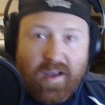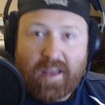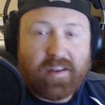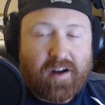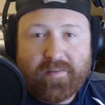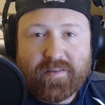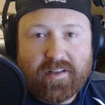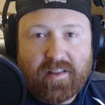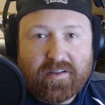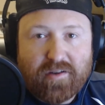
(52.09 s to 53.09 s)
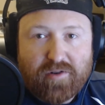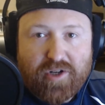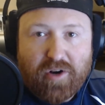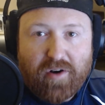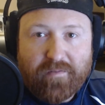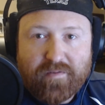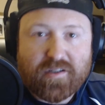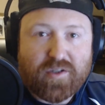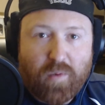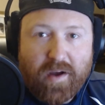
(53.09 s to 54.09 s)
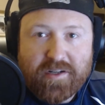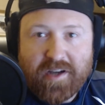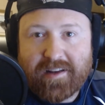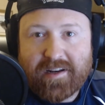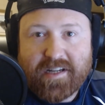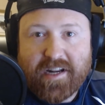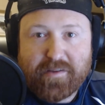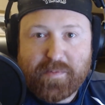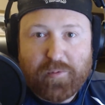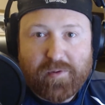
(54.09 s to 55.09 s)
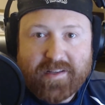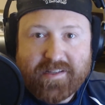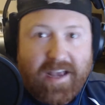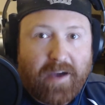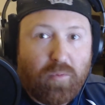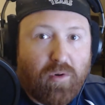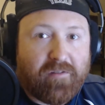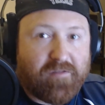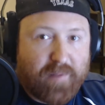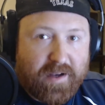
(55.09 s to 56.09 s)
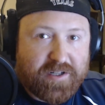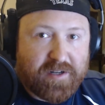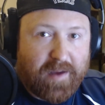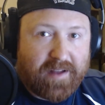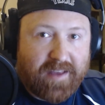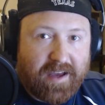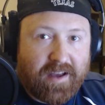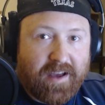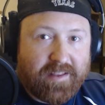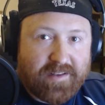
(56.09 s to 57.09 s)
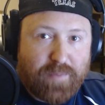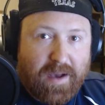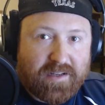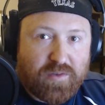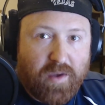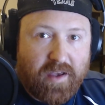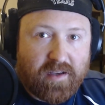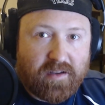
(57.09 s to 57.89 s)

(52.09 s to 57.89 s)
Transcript: and then obviously they so showed off the Switch, and Nintendo's been releasing out more information about that this past week.